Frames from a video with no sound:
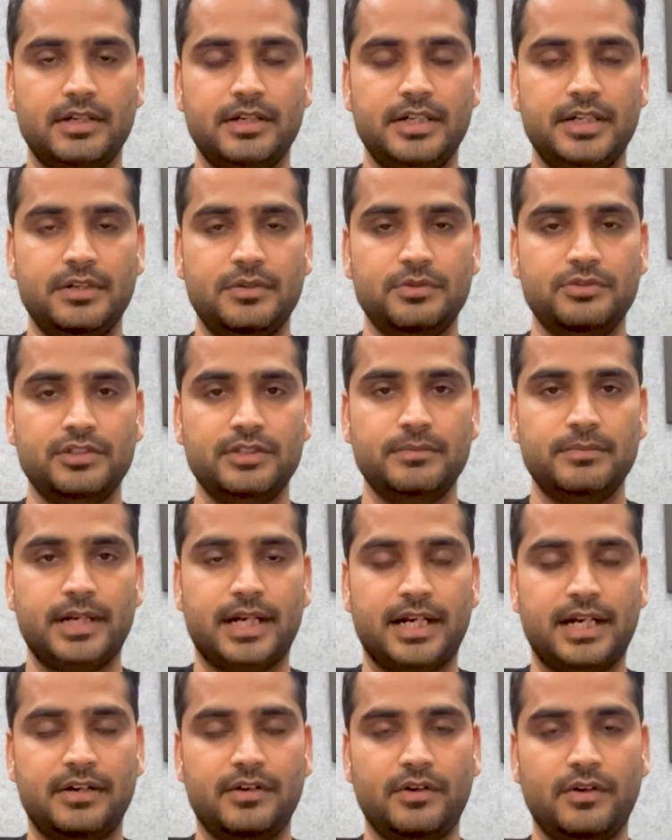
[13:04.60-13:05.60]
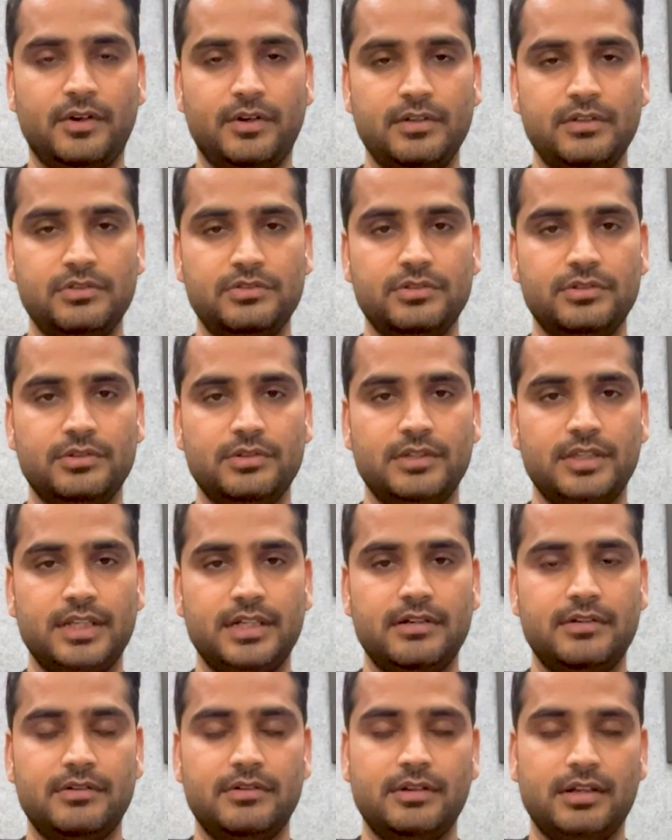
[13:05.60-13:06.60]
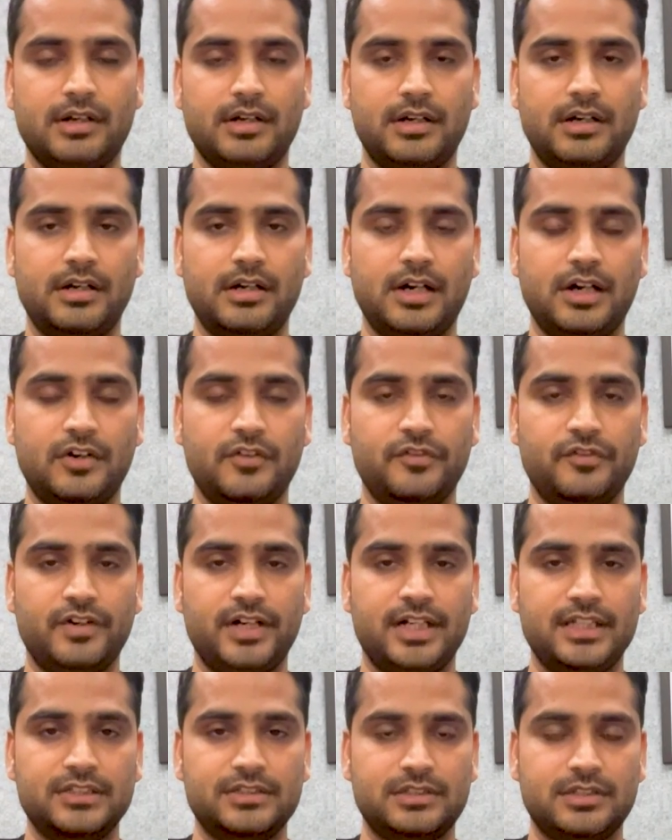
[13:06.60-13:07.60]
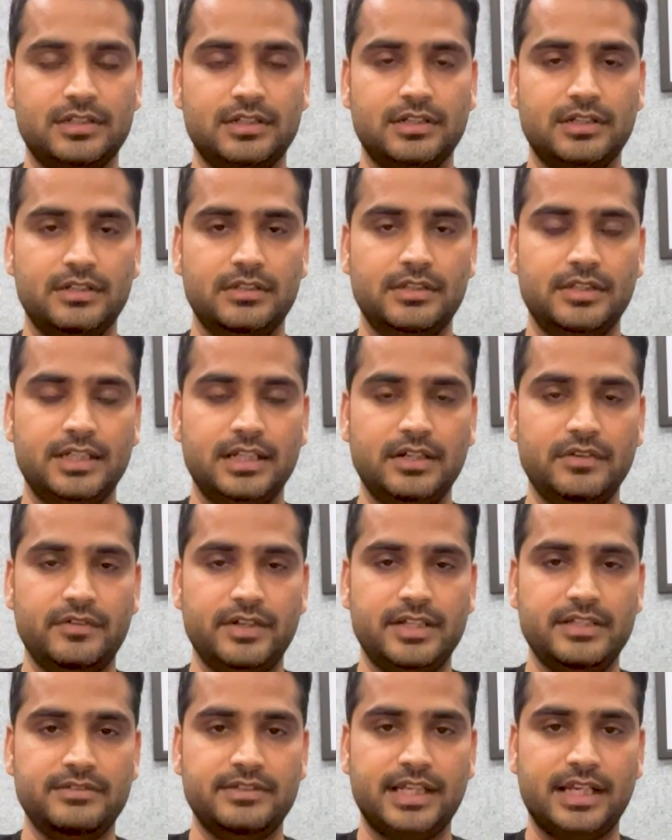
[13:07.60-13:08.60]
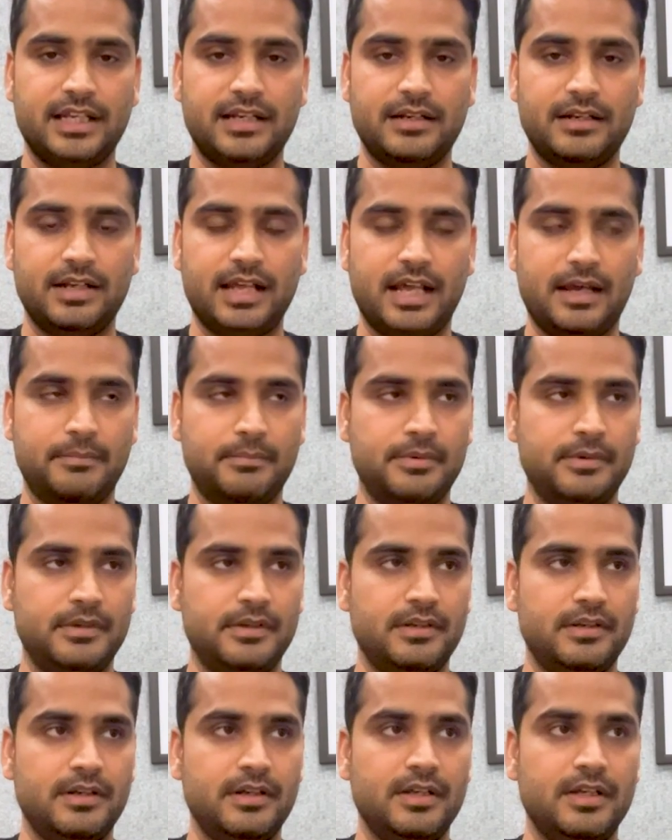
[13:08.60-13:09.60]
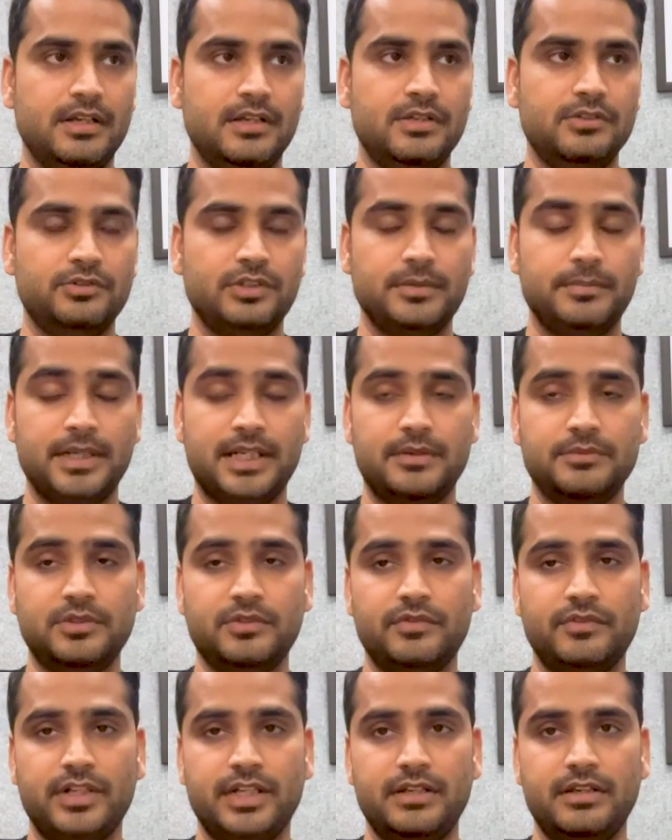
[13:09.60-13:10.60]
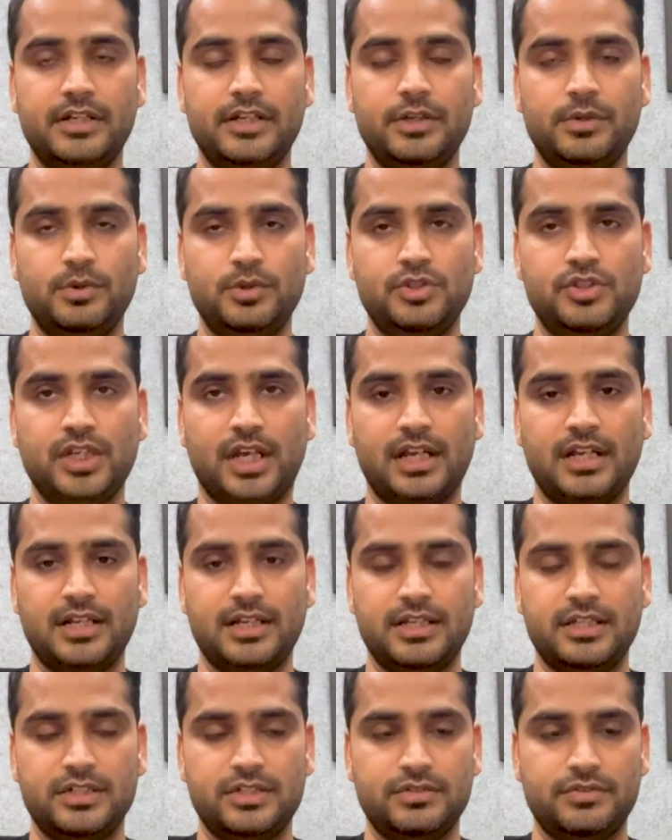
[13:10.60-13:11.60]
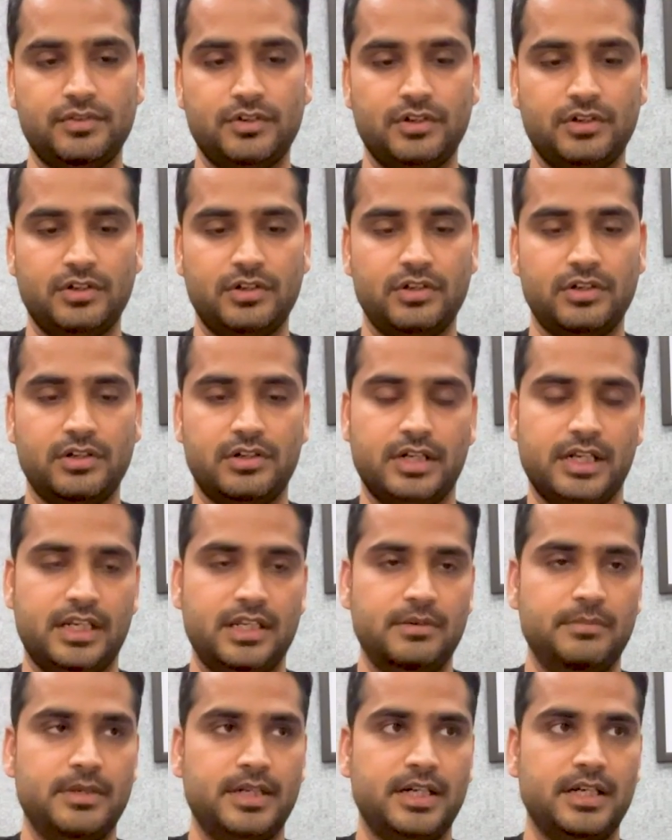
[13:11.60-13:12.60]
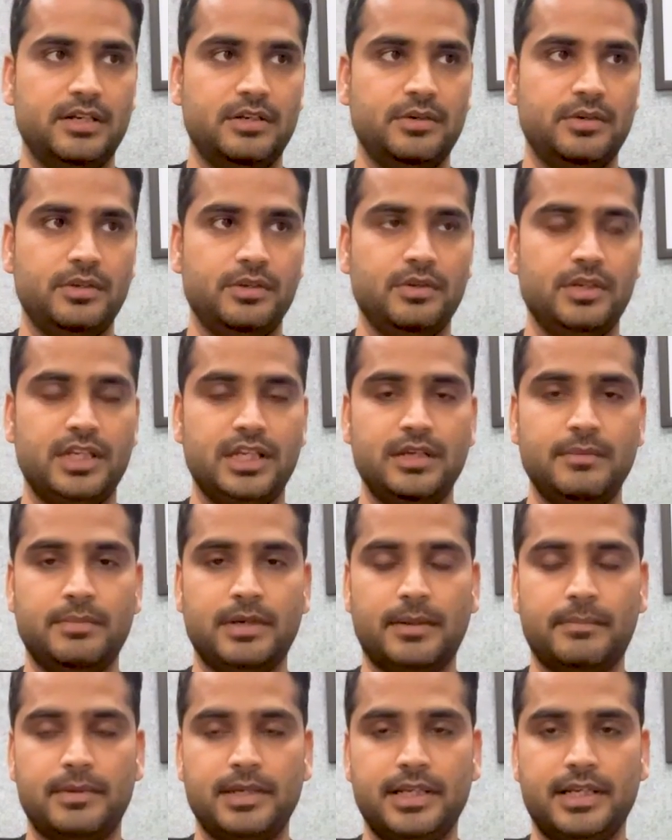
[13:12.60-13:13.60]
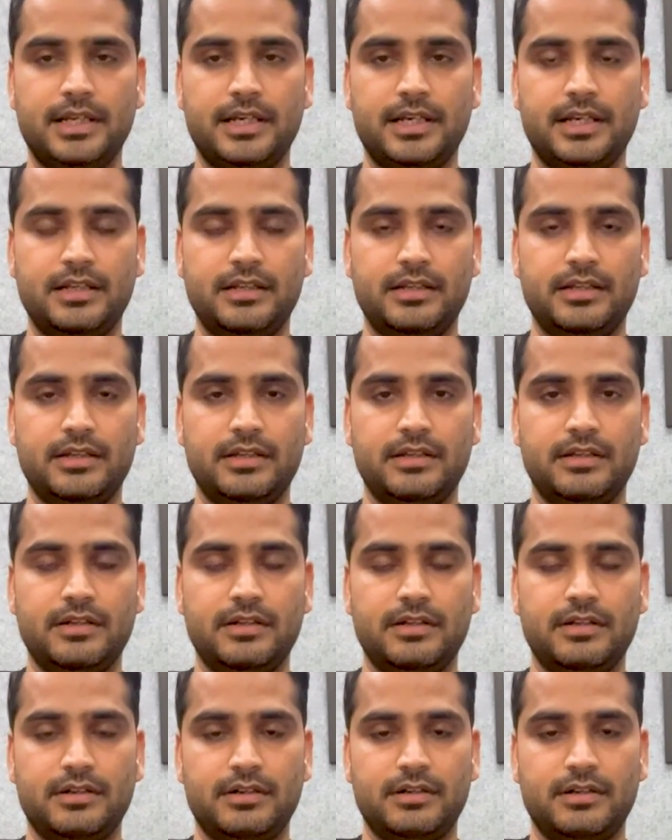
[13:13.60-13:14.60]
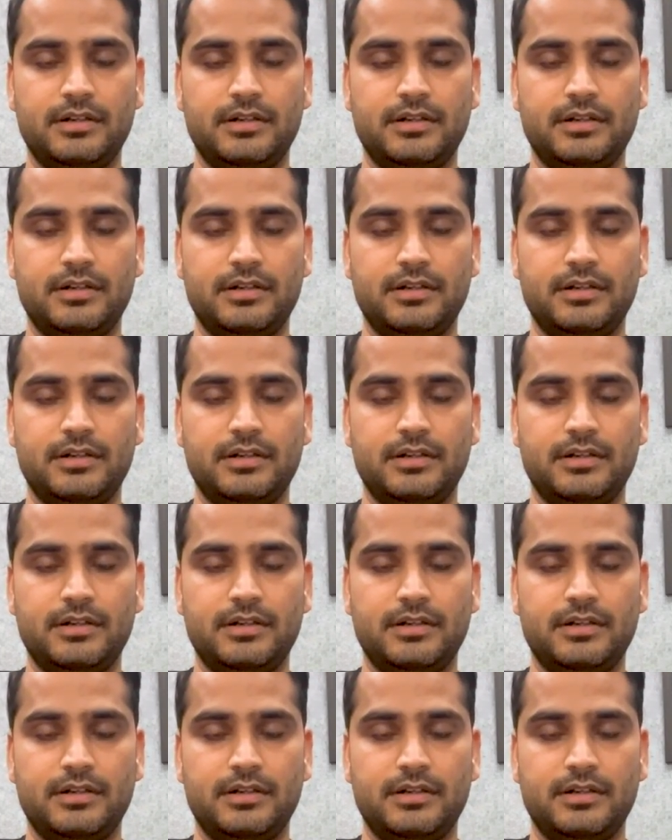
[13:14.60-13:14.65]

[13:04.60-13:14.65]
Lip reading: a D2C brand also that how fast the deliveries can happen. So it becomes a very huge challenge for any brand to keep replicating their